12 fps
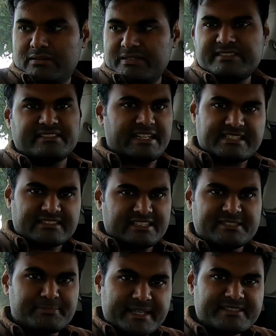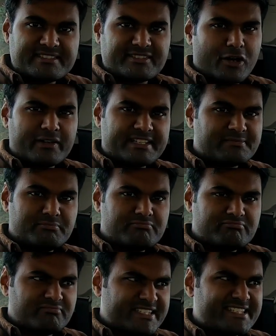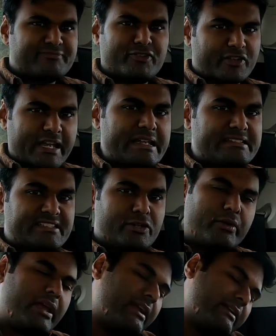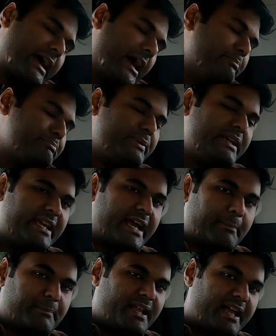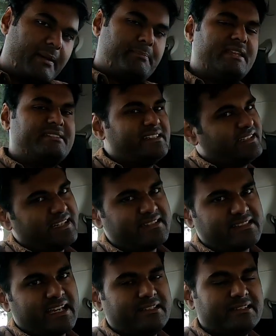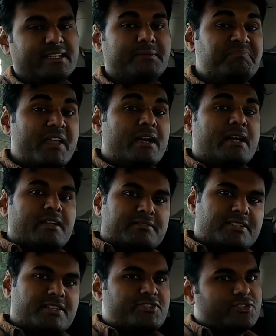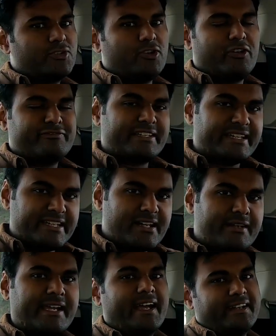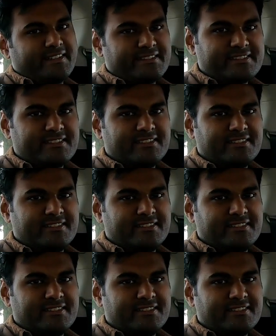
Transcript: this space is not just for kids. You can happily sit inside the third row of the Kia Carens.